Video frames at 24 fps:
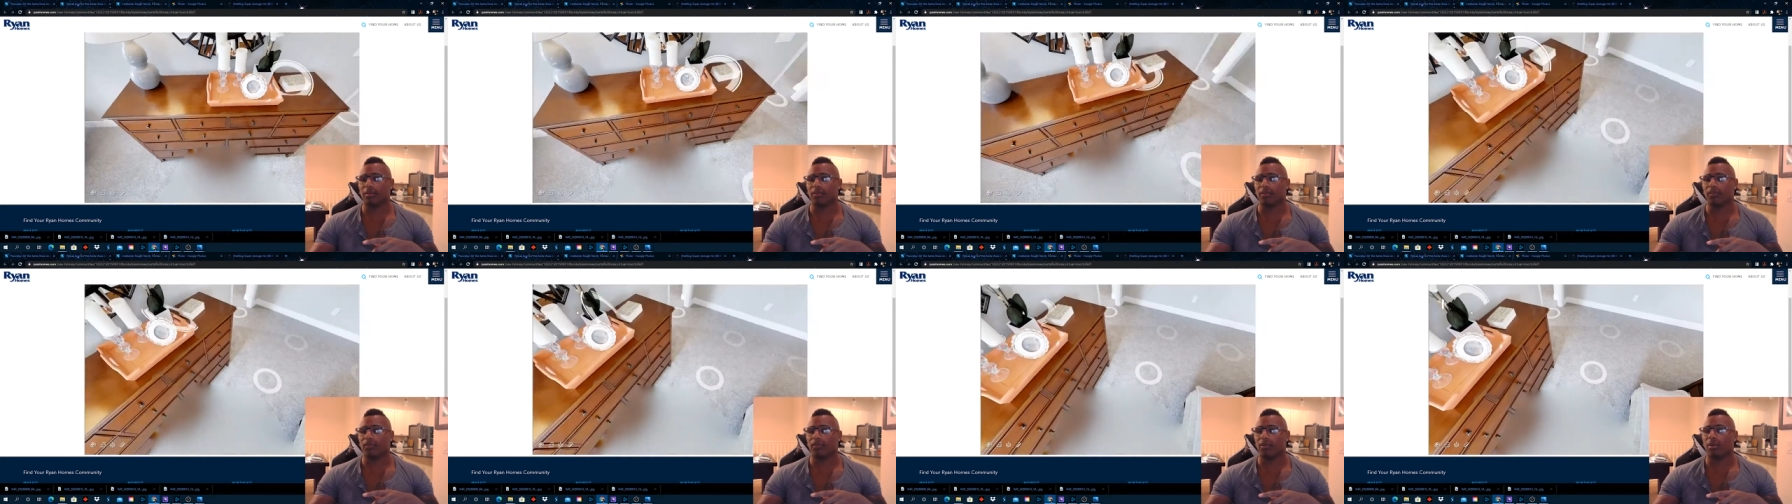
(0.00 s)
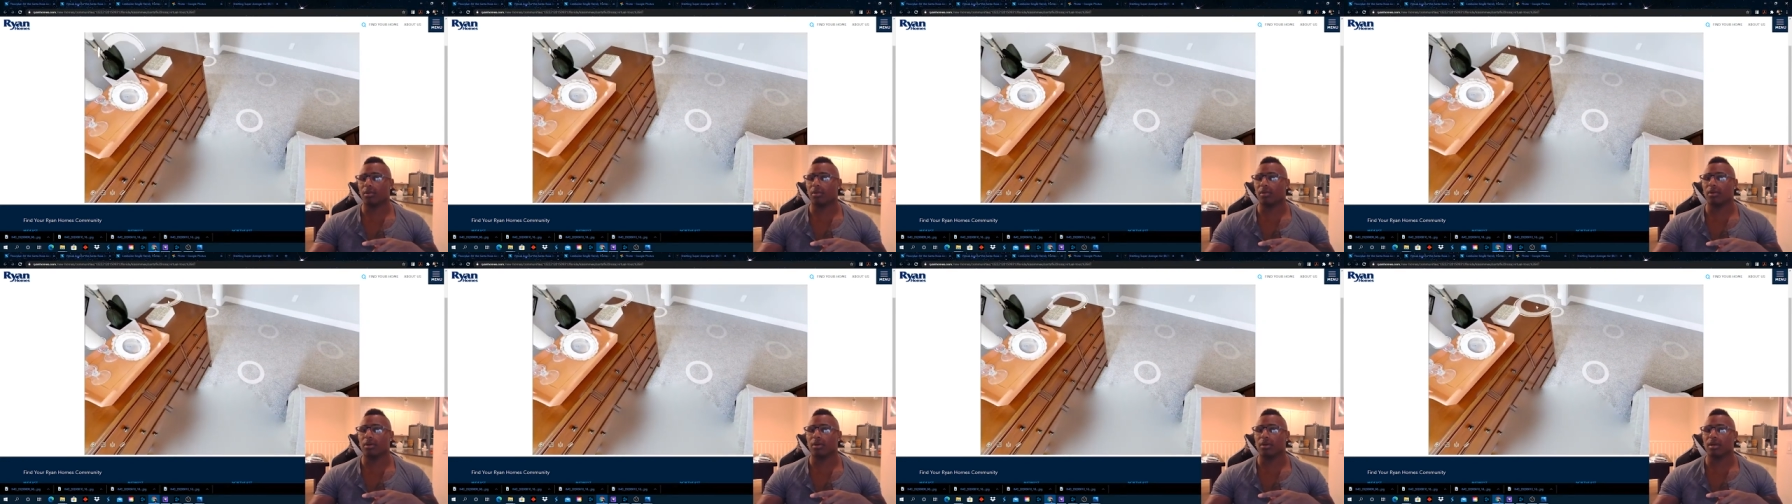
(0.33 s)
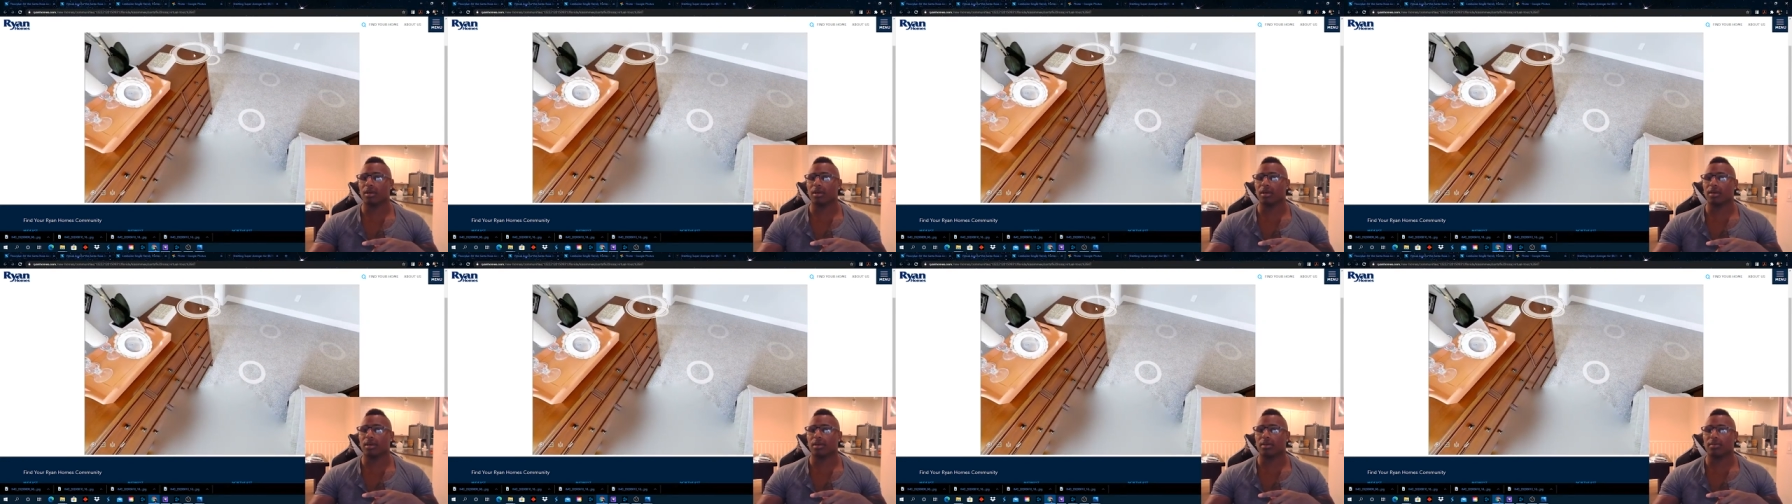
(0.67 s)

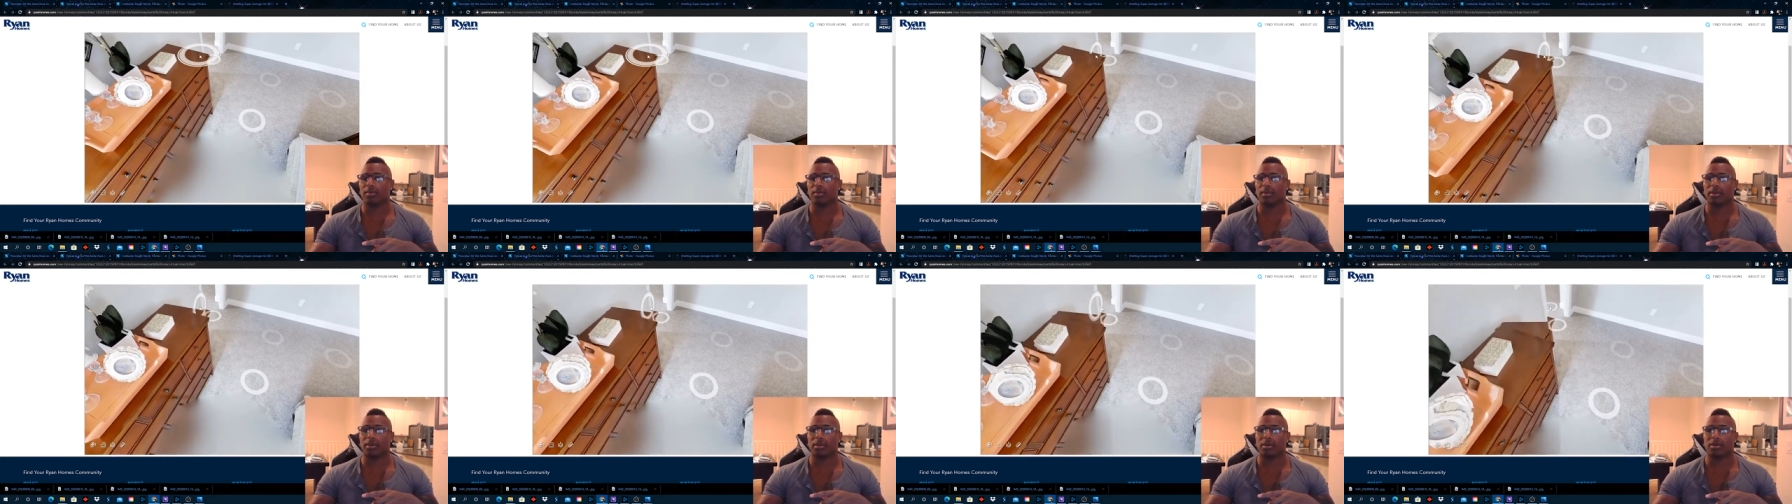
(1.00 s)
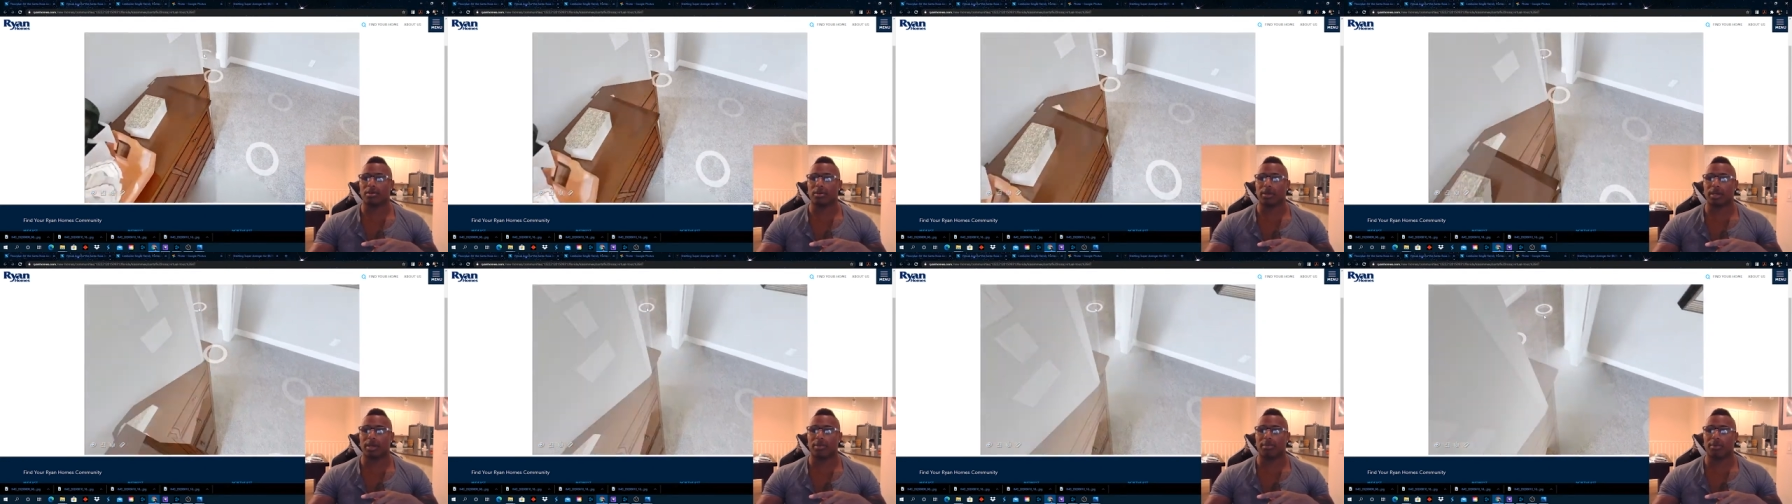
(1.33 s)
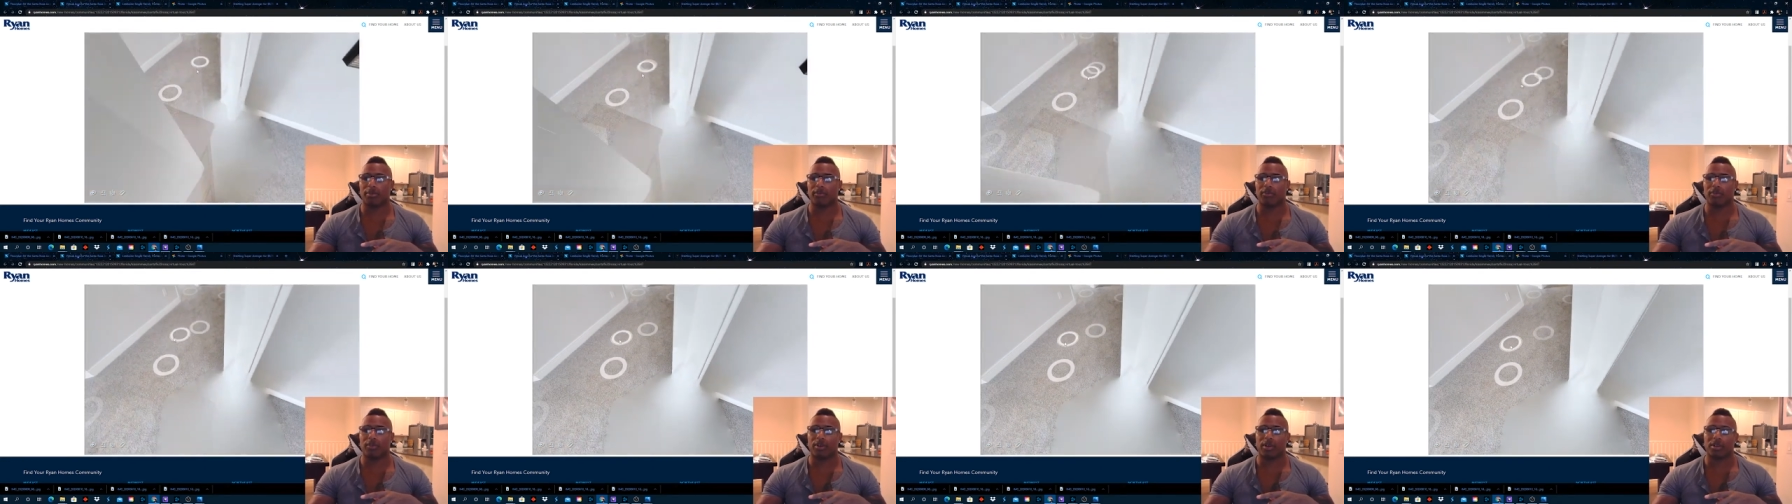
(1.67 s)
for, real quick,
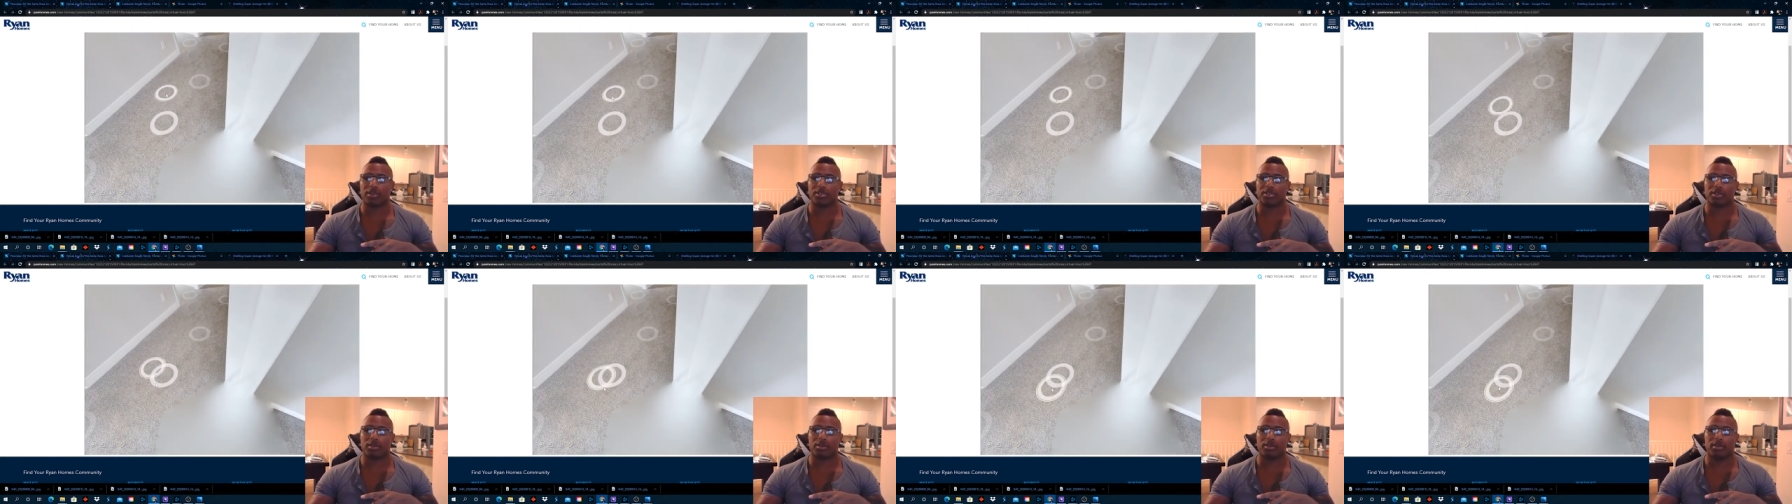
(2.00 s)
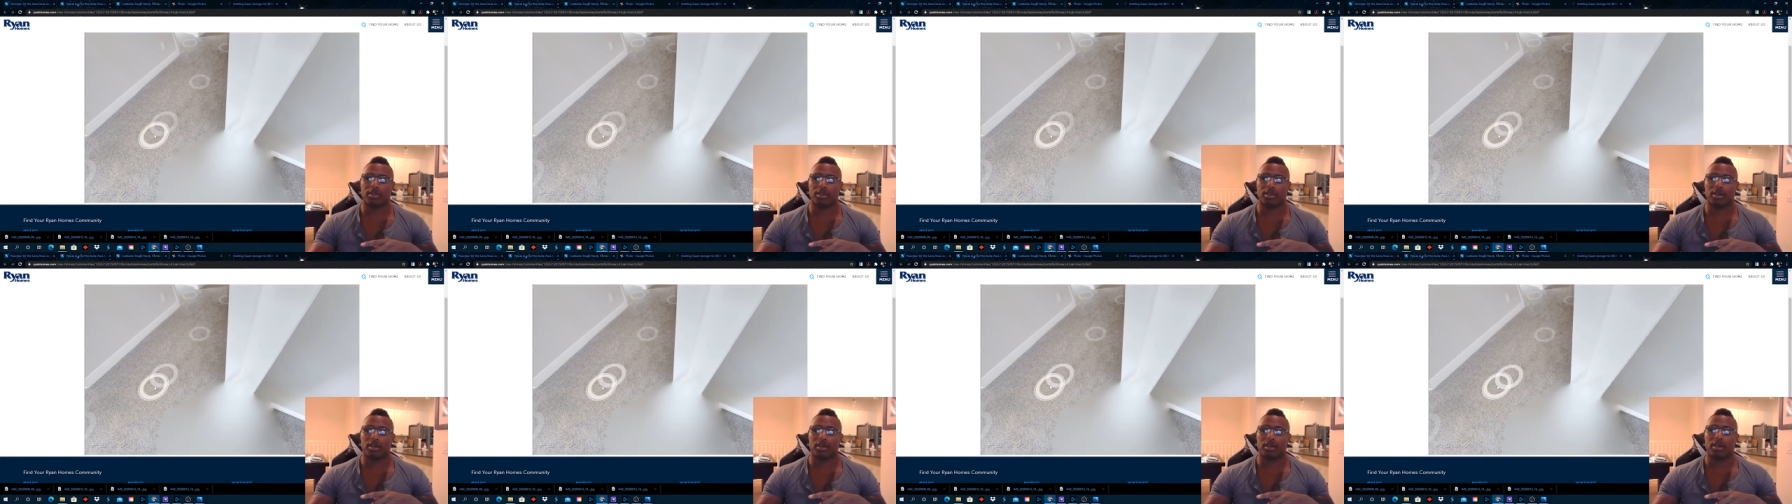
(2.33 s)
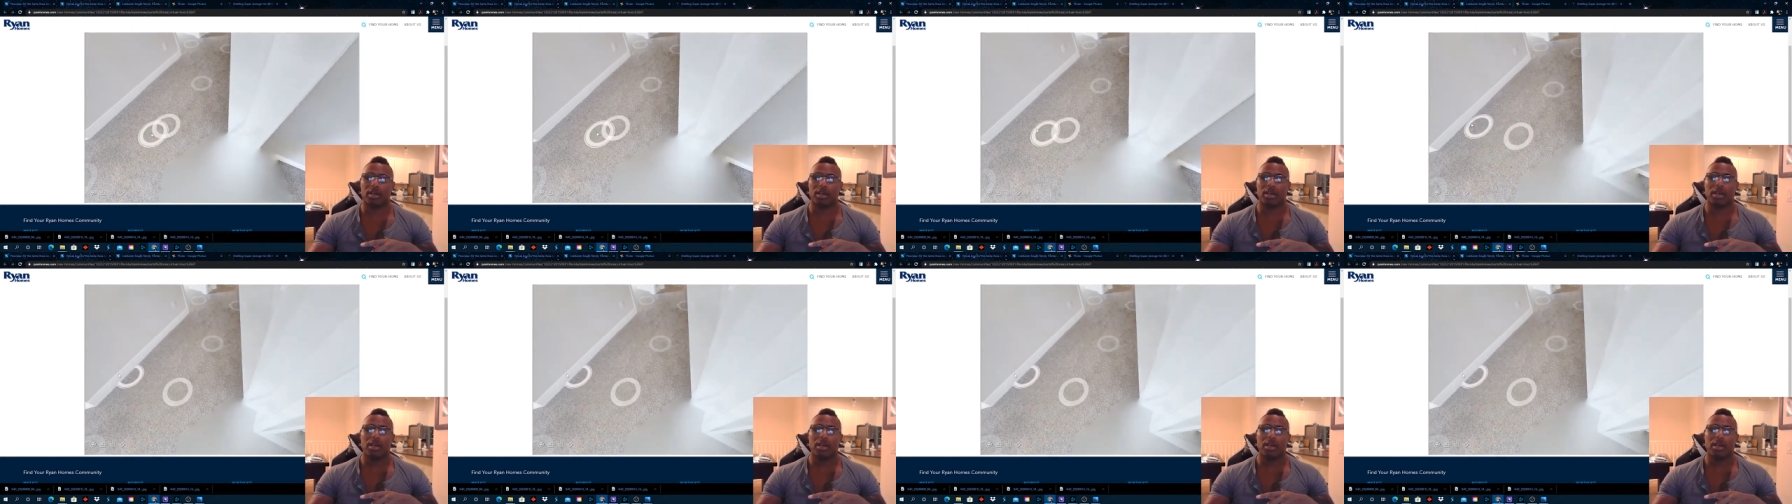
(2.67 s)
before I show you the